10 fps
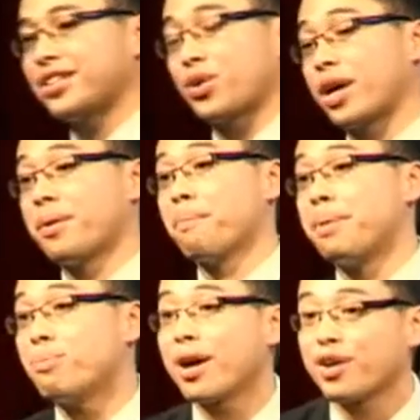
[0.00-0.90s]
I'd say, okay,
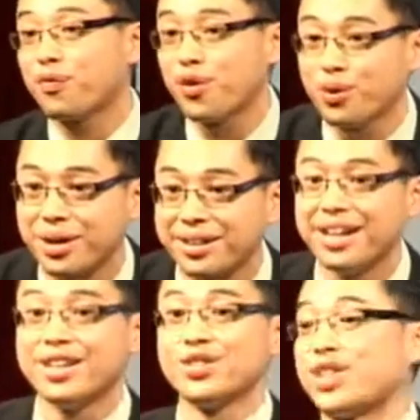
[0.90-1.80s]
be by your phone at
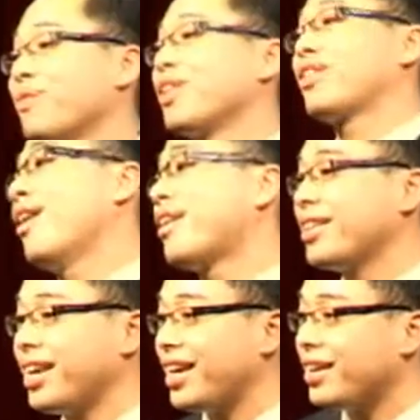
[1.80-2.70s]
7 o'clock
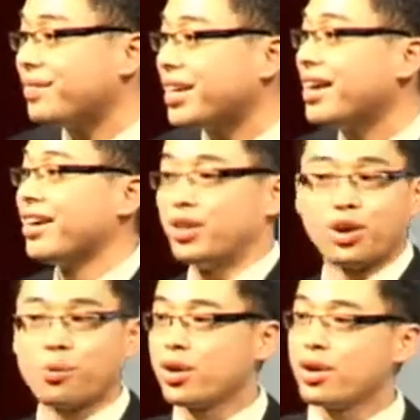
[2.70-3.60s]
in the evening.
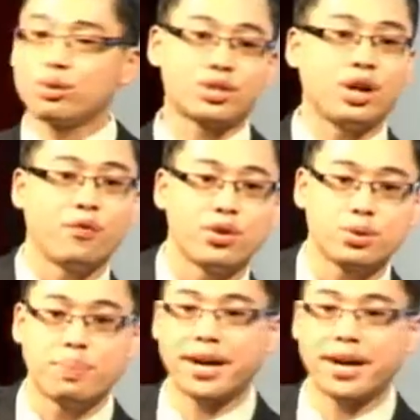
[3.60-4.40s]
There were no cell phones